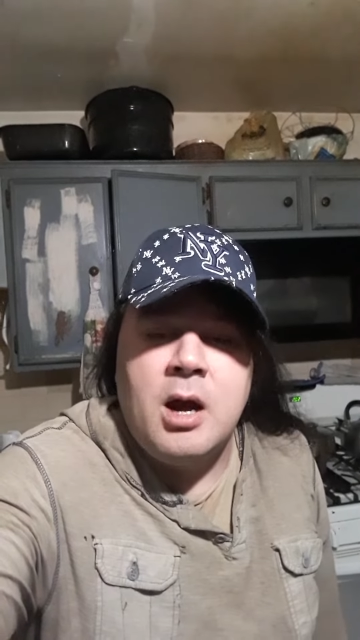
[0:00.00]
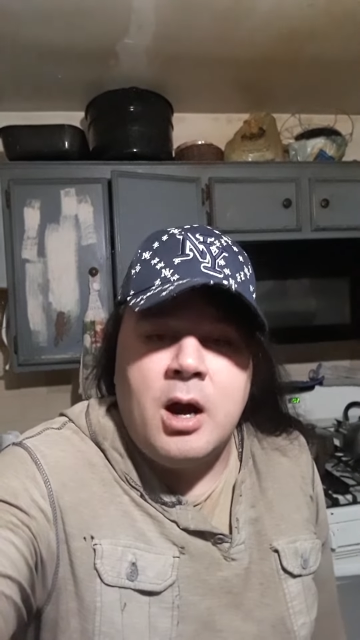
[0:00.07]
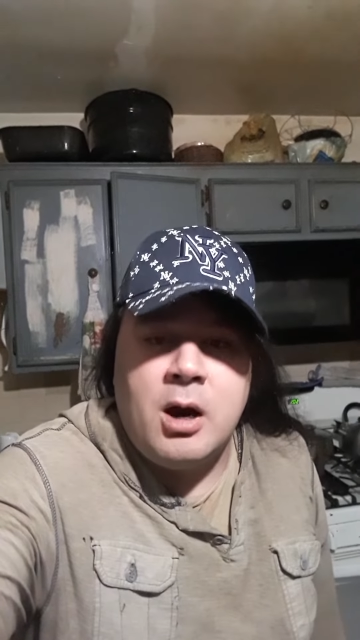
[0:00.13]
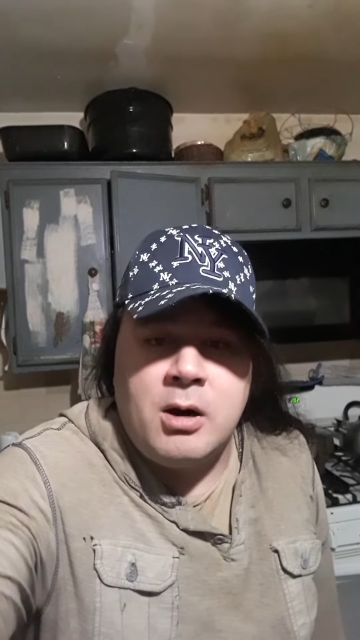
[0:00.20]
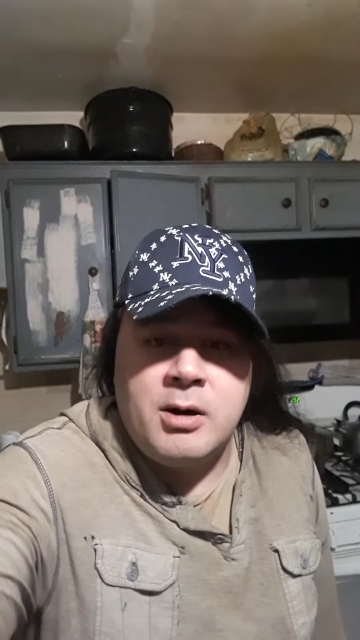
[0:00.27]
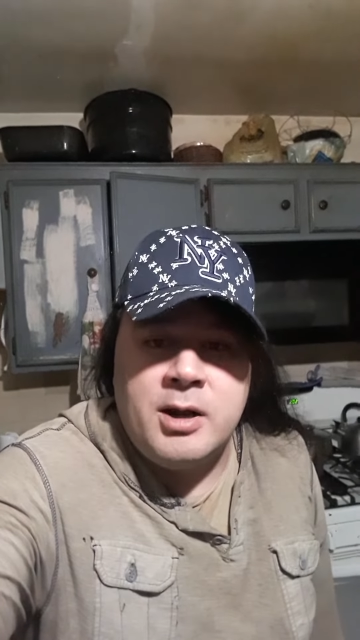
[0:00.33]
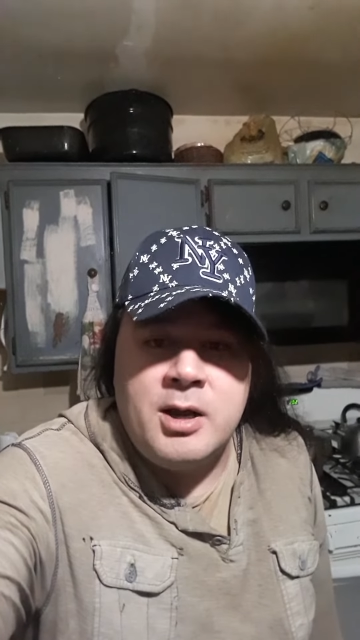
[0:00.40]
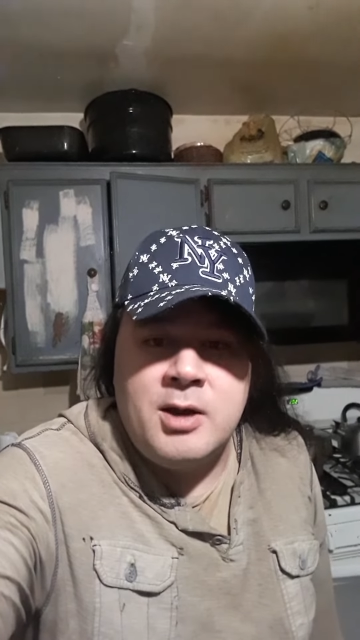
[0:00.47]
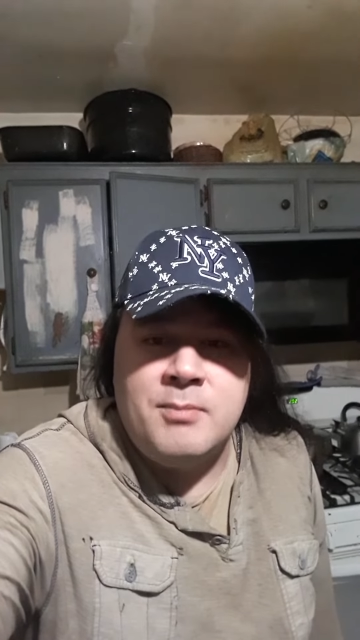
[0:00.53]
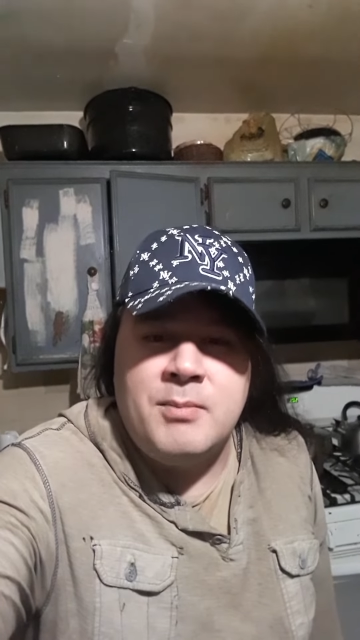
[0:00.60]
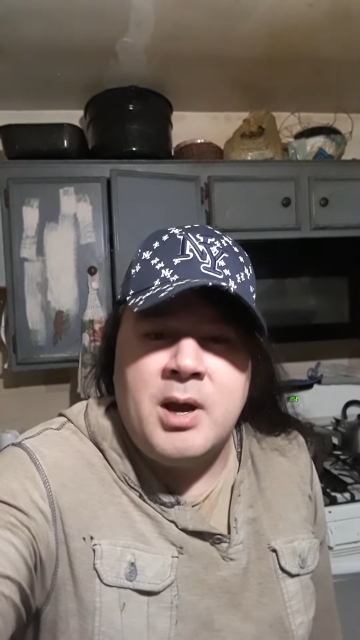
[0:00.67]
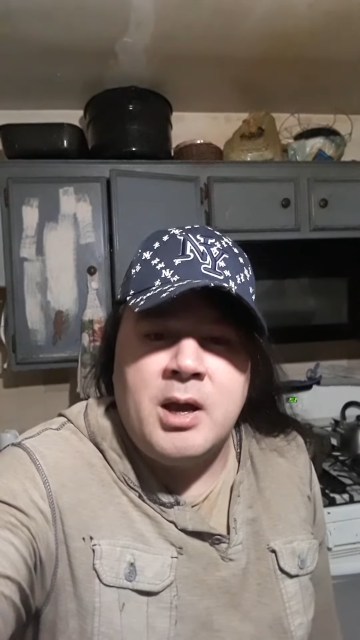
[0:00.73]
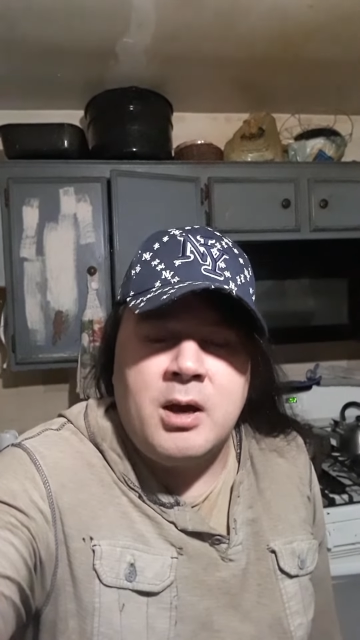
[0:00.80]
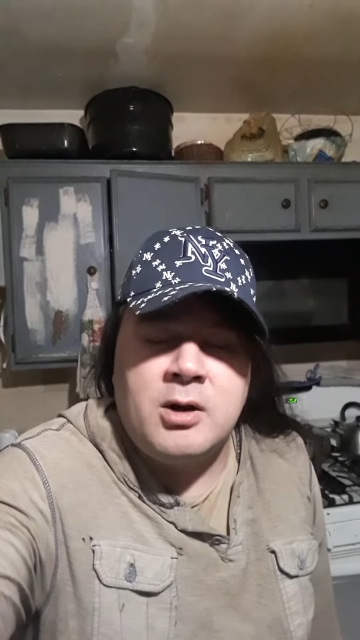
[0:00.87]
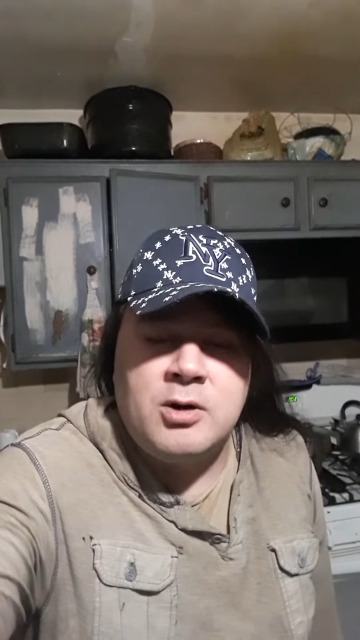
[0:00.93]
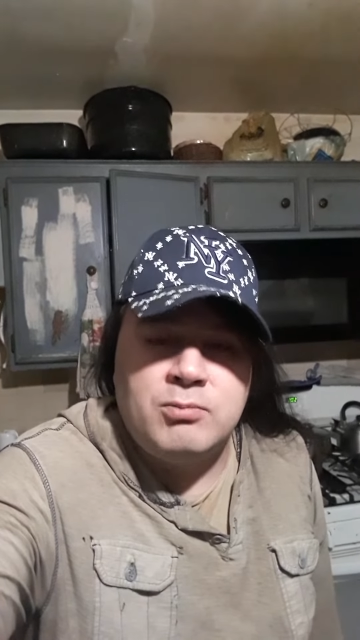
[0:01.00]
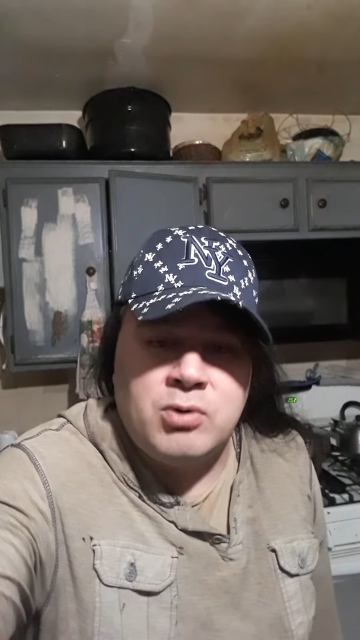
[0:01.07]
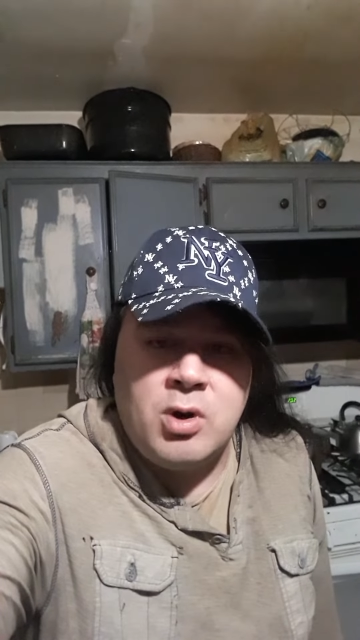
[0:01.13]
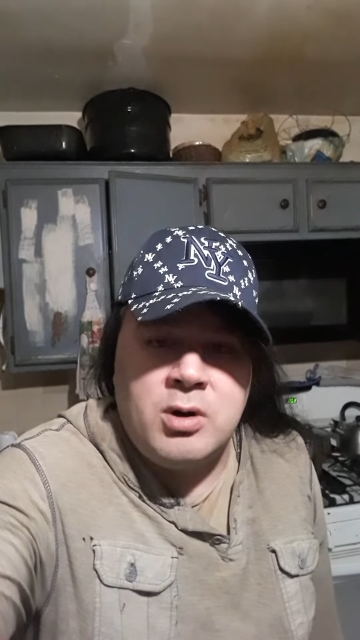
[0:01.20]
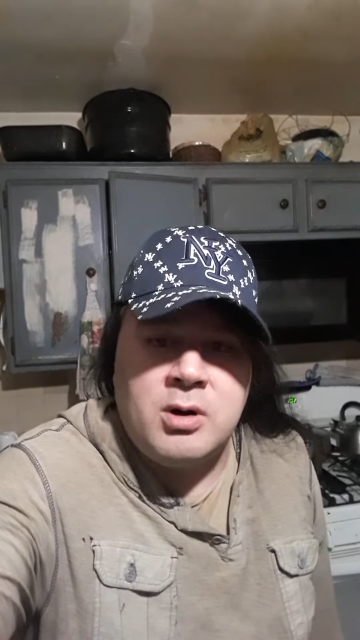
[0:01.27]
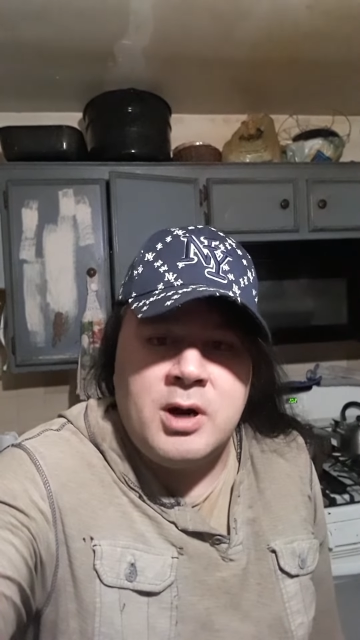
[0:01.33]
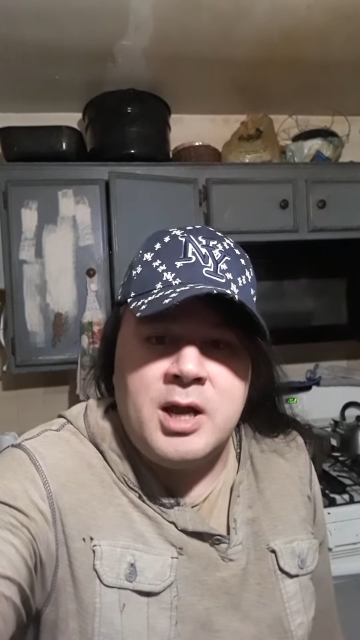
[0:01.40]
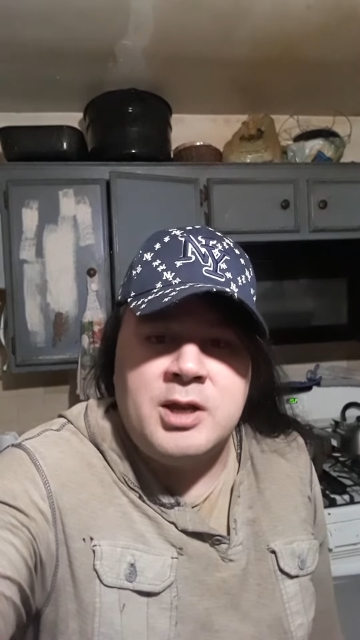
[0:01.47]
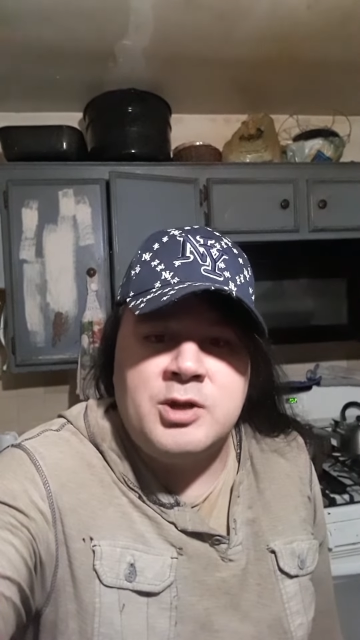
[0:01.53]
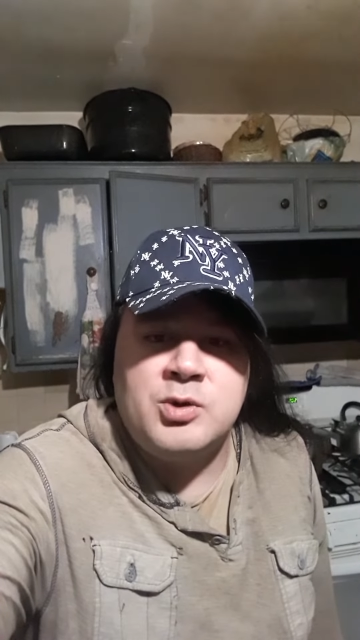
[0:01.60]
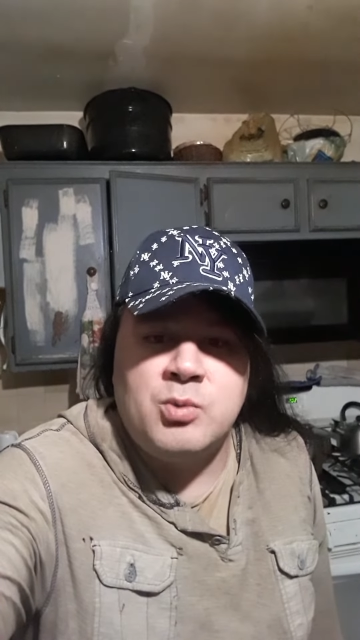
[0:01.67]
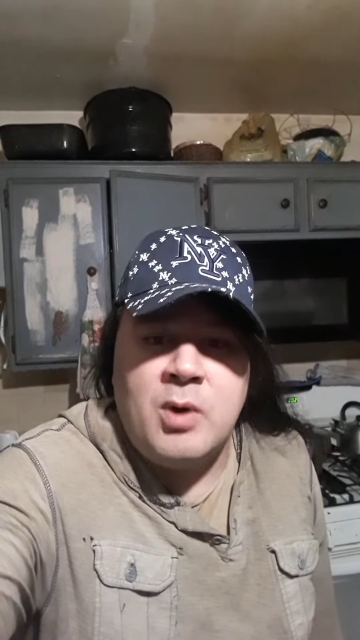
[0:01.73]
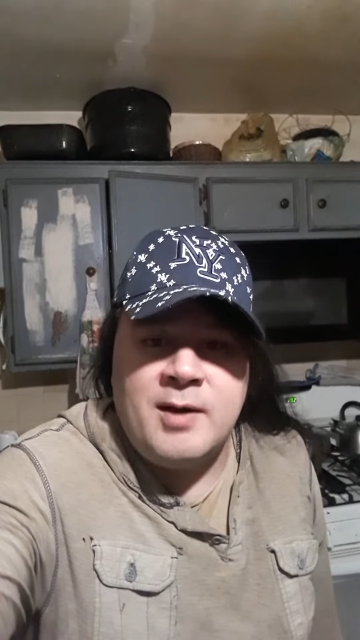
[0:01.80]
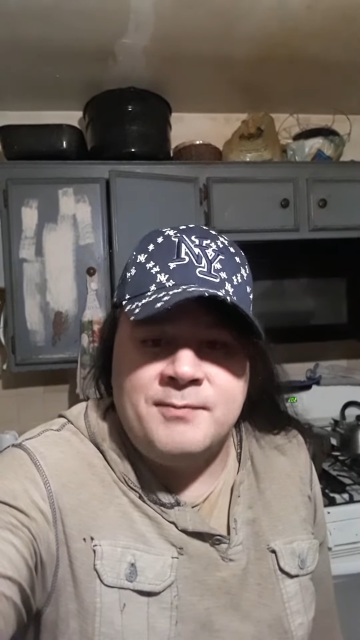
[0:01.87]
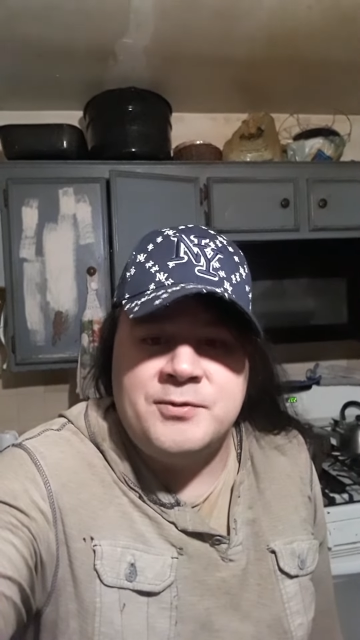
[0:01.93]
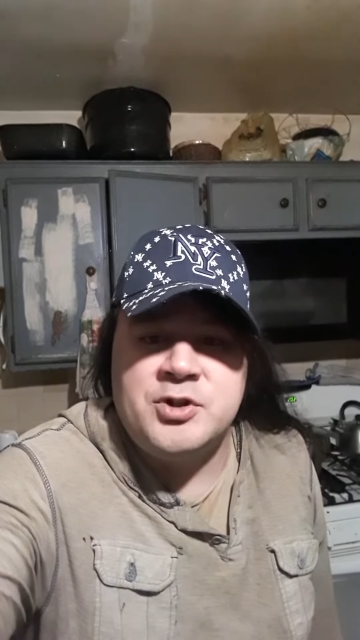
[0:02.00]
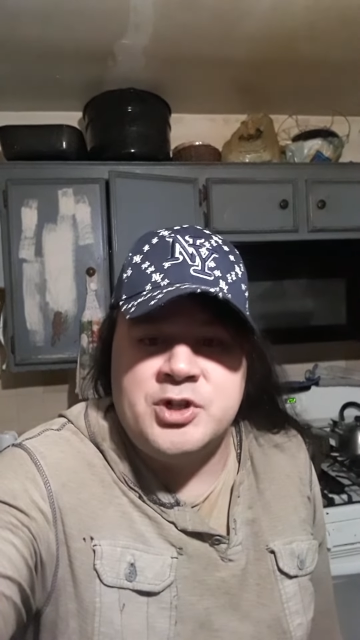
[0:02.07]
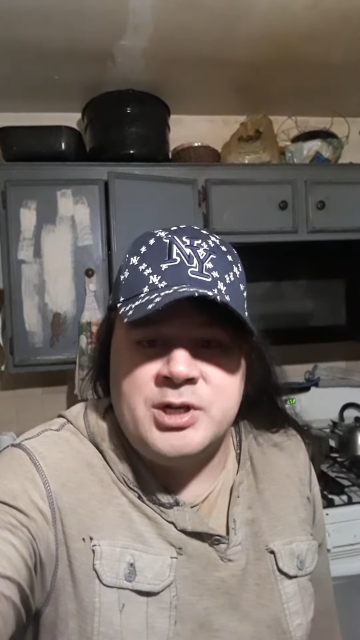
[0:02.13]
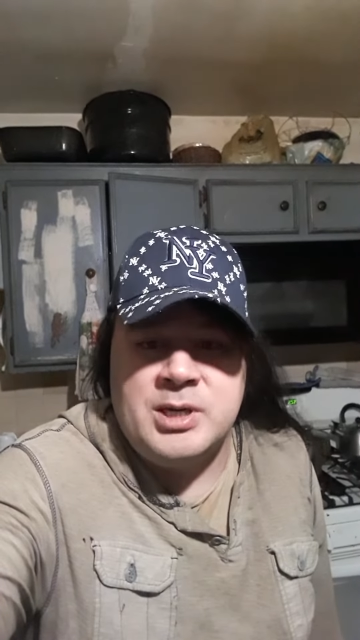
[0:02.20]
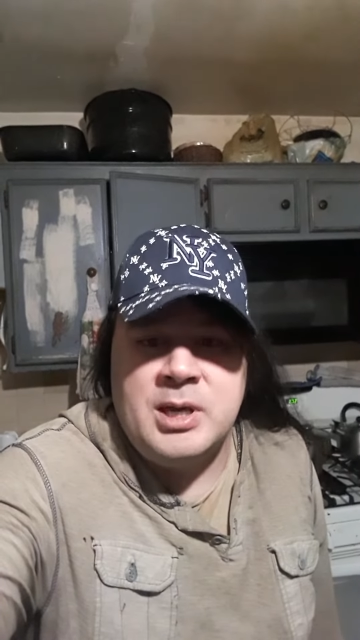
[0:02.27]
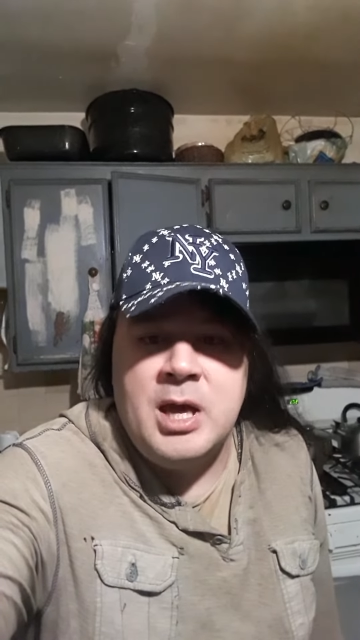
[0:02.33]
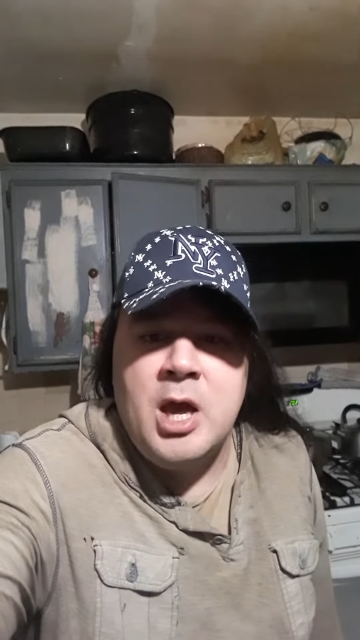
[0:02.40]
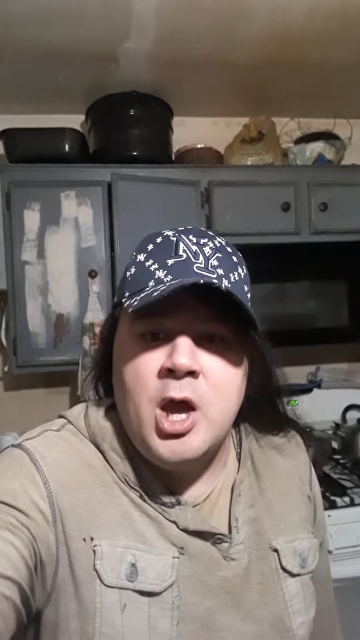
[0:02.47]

Aria, my other brother, and his wife, G